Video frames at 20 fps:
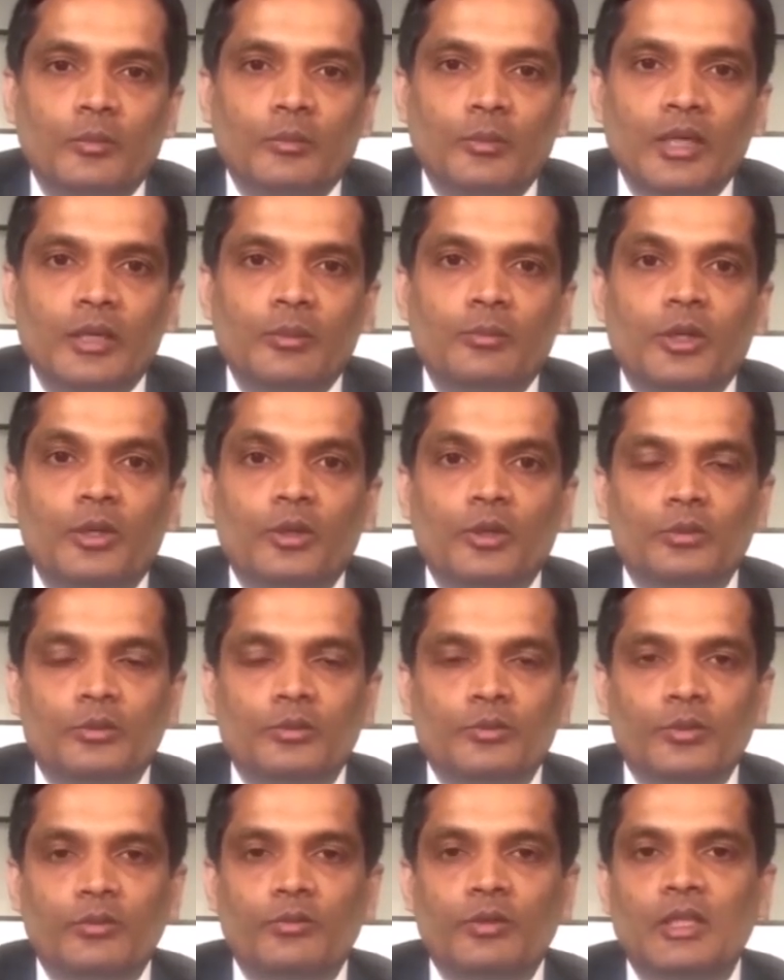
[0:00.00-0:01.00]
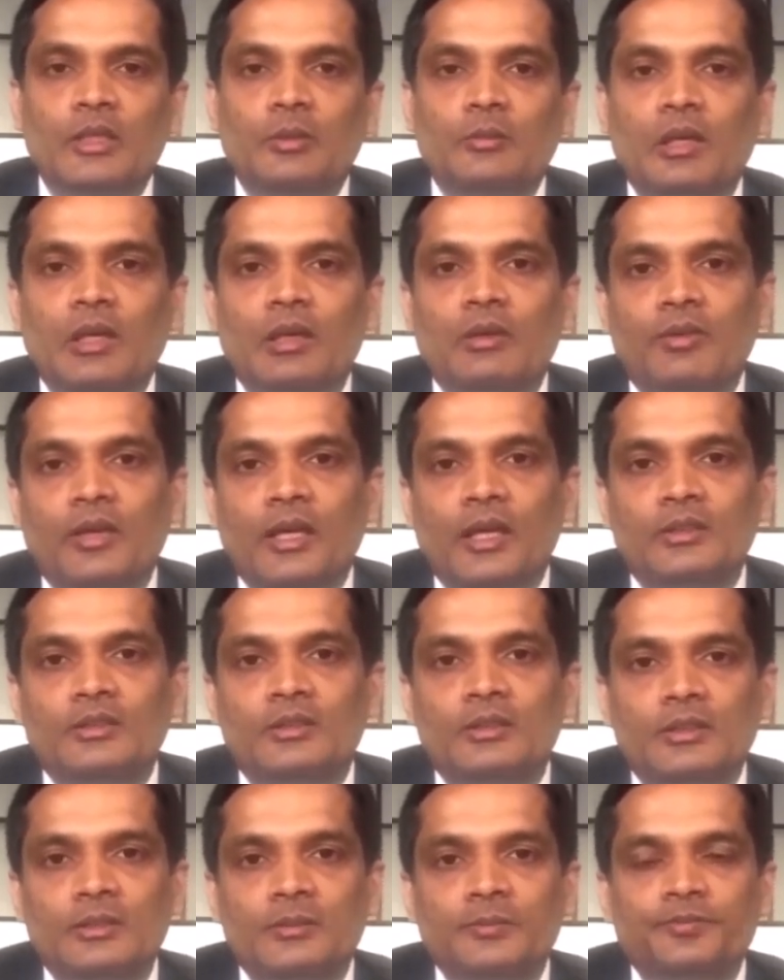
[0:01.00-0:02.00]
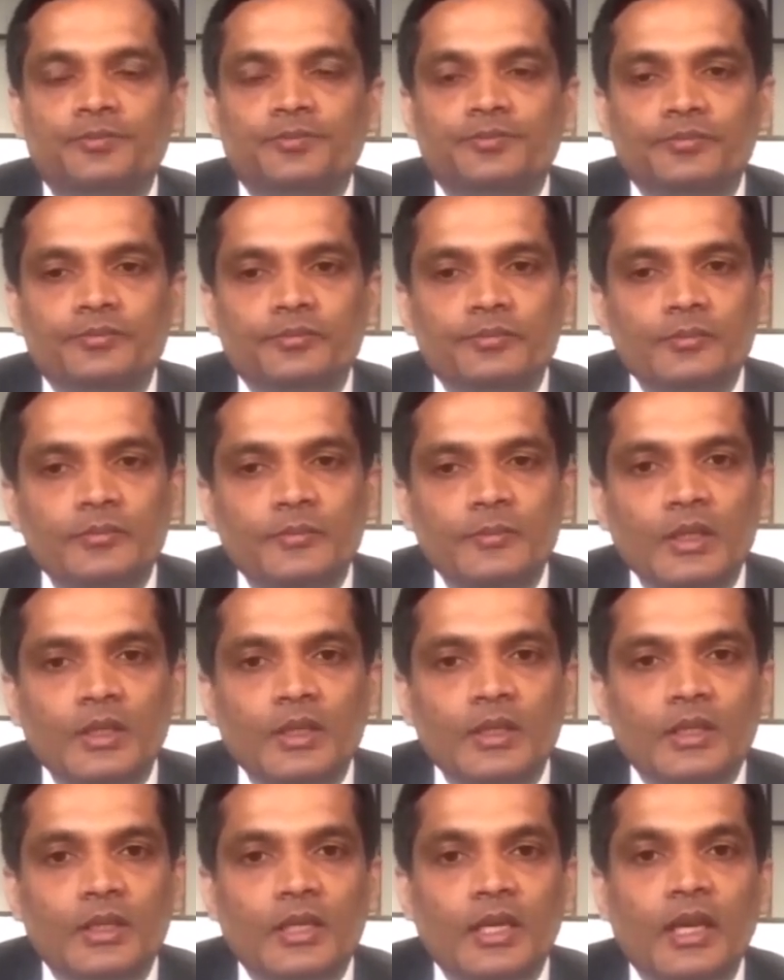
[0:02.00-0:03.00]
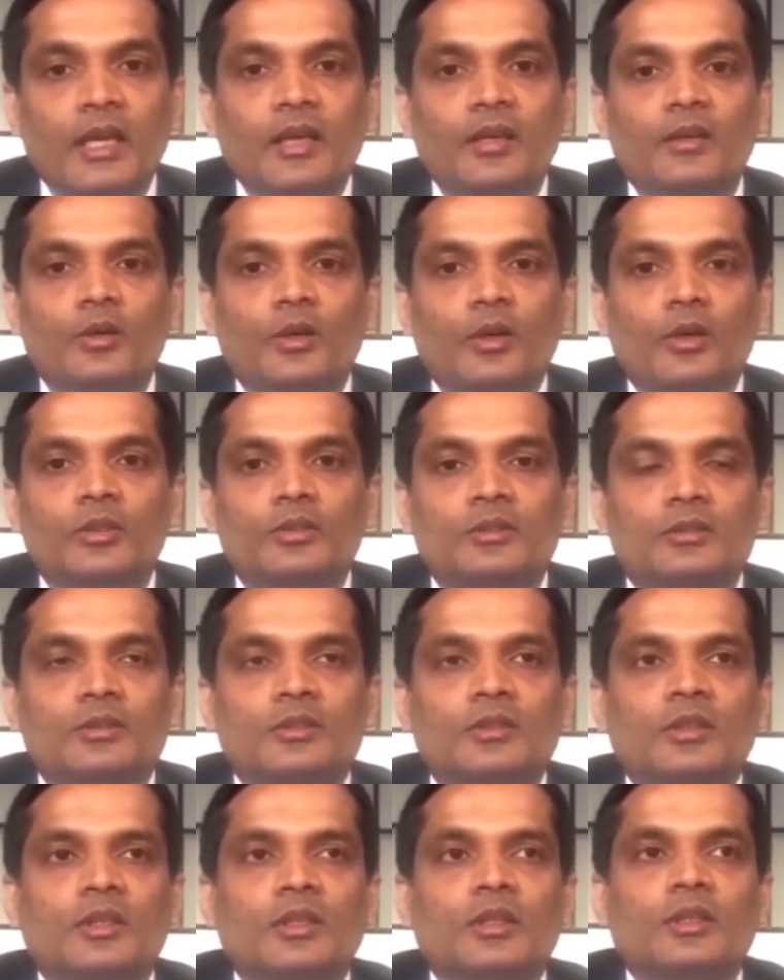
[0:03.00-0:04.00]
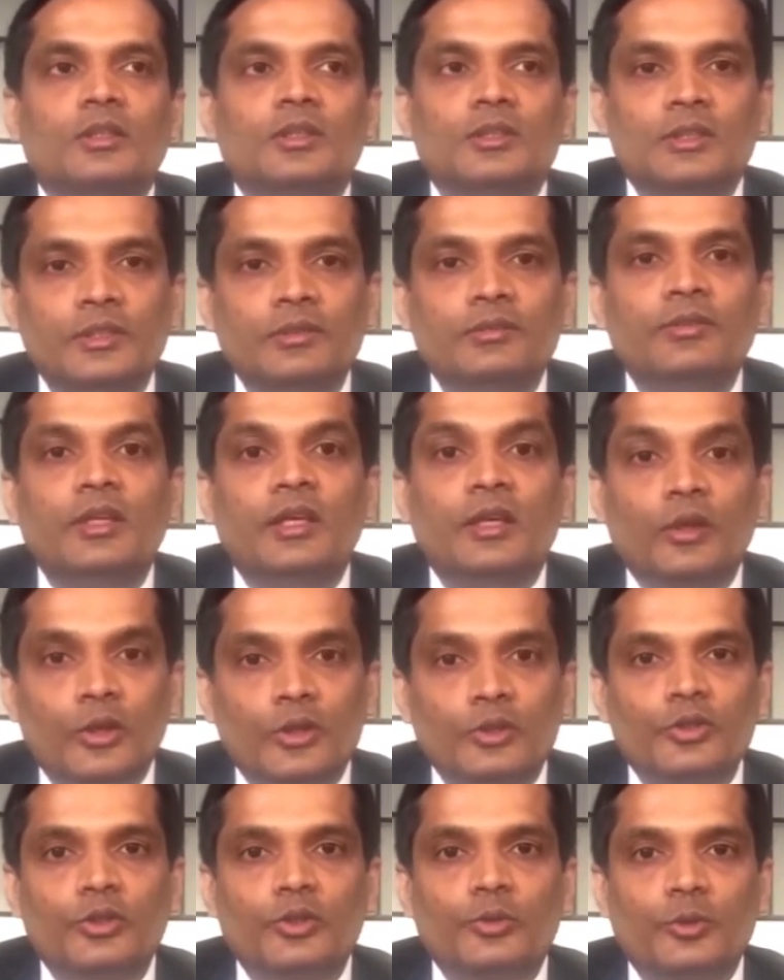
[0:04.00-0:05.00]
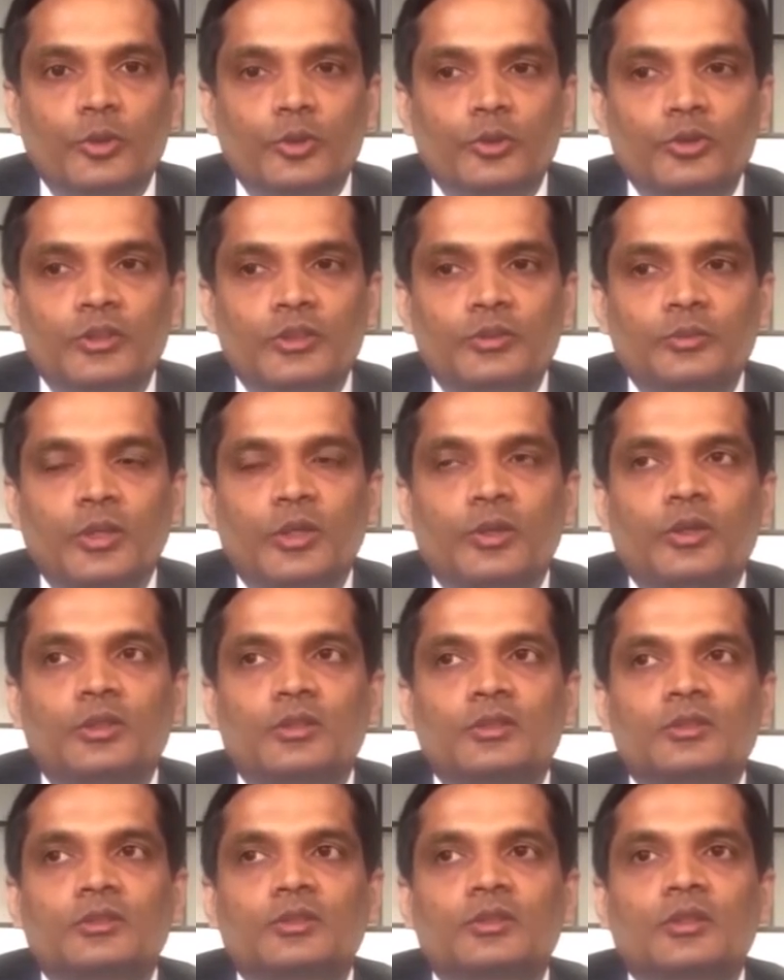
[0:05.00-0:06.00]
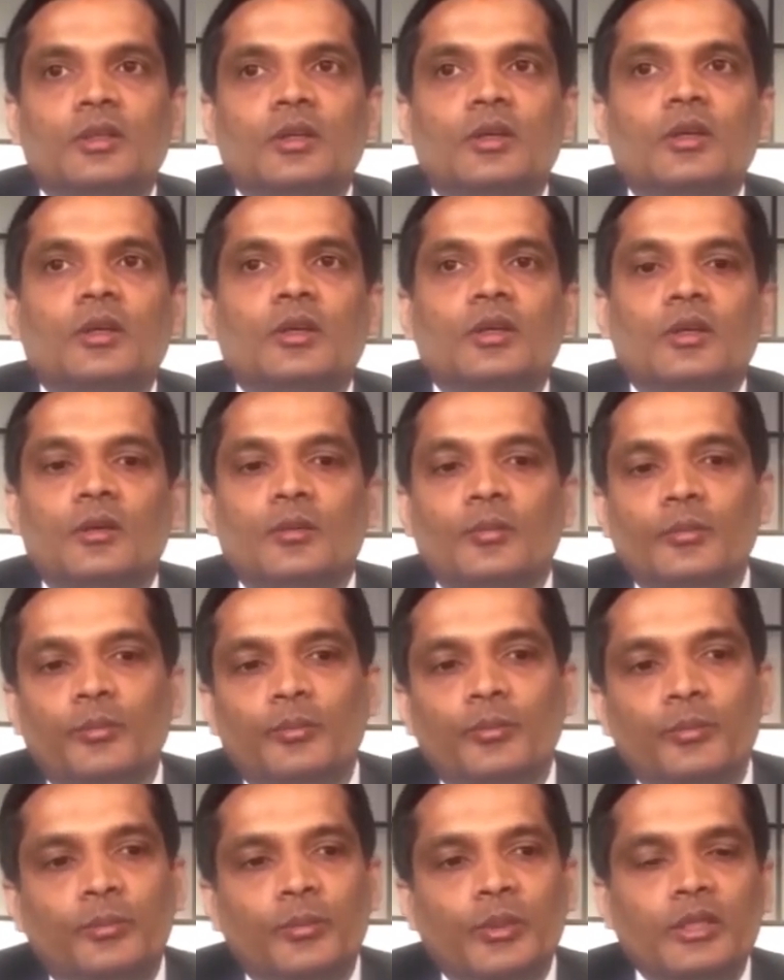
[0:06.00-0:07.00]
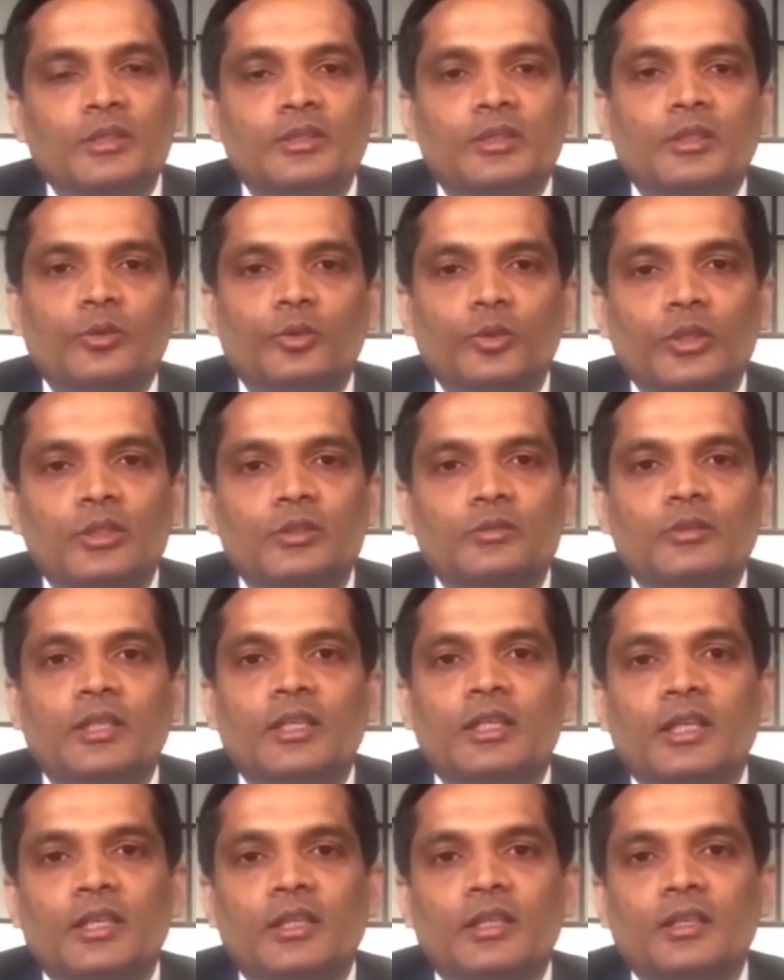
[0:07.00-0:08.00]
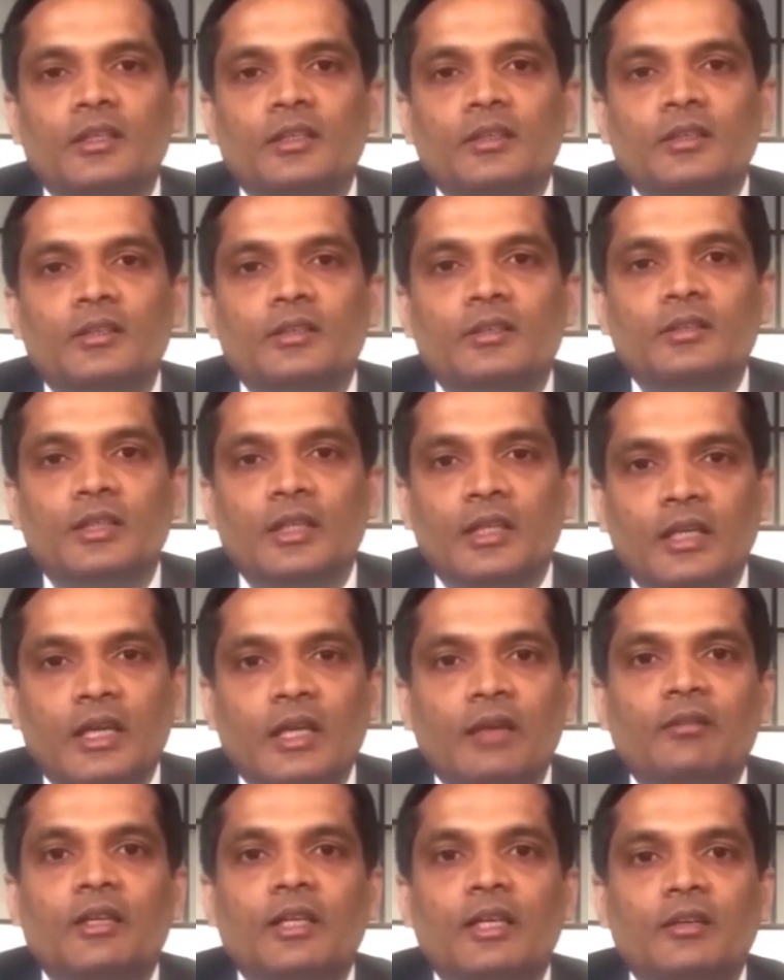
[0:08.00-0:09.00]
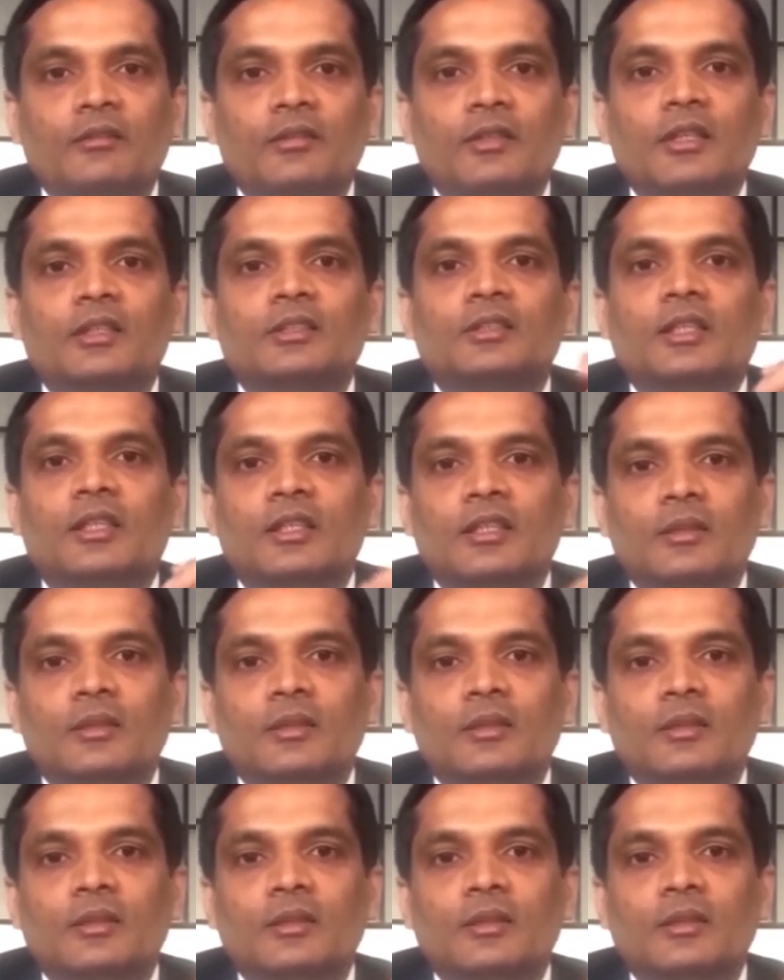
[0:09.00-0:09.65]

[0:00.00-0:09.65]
a historical treatment. Today we have lot of interventions wherein not surgeries per se under local anesthesia you can inject bone cement into the fractured bones